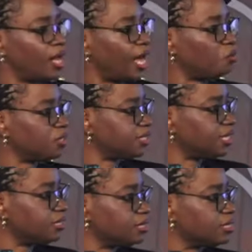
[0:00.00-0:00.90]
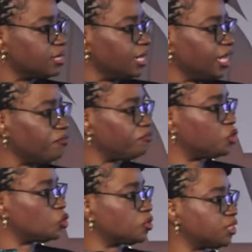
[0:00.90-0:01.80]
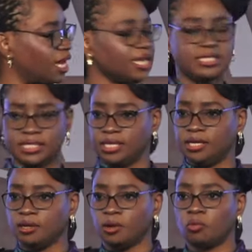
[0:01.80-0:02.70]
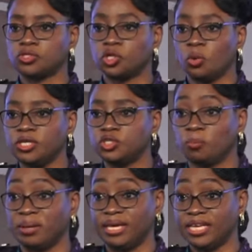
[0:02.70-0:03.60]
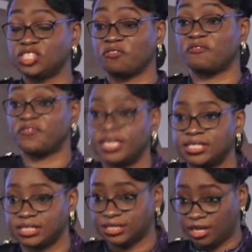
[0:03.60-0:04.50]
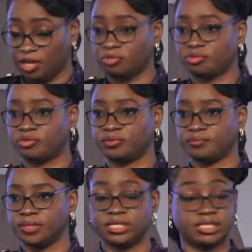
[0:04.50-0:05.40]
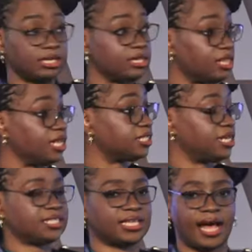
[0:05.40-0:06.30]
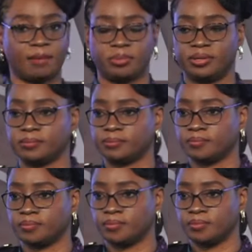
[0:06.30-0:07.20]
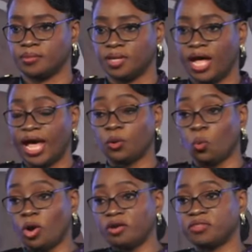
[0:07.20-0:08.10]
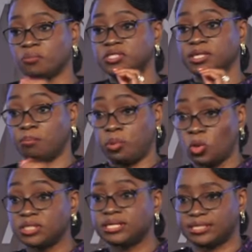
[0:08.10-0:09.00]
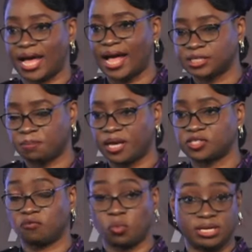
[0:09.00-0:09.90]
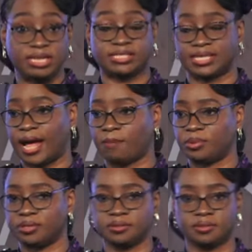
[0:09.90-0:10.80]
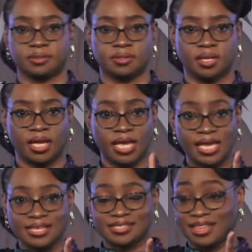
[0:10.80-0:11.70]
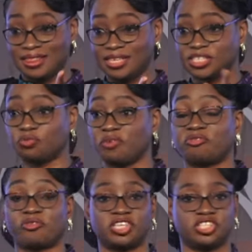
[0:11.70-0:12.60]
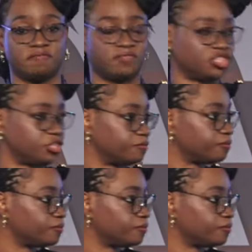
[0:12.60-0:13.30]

And we said, if the society was going to begin to fix itself, certain things needed to happen. And one of the most important aspects of what needs to happen is this refreshed vision.